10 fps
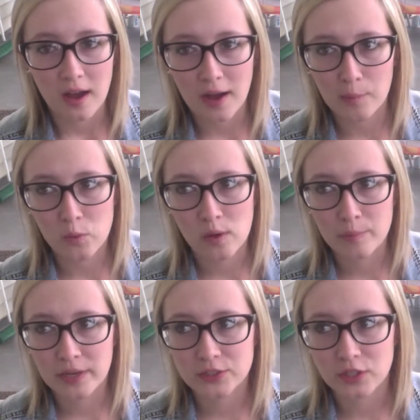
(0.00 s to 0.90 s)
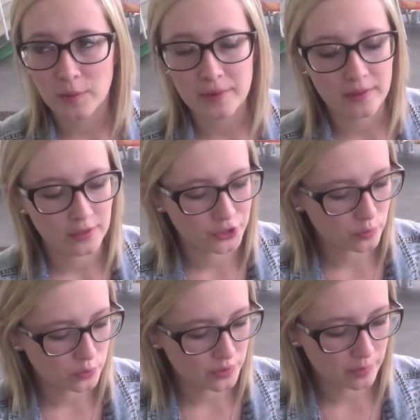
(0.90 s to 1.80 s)
Um, we went and picked her up, and she
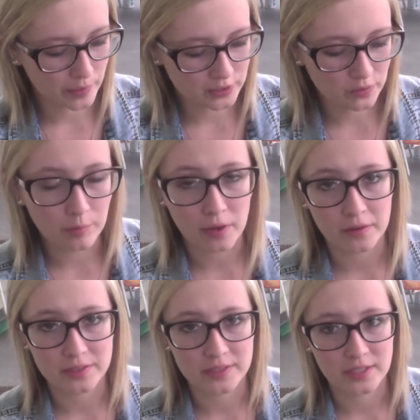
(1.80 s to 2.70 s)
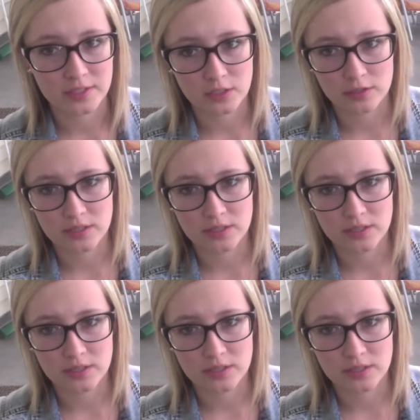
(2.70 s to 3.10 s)
was with a bunch of her brothers and sisters.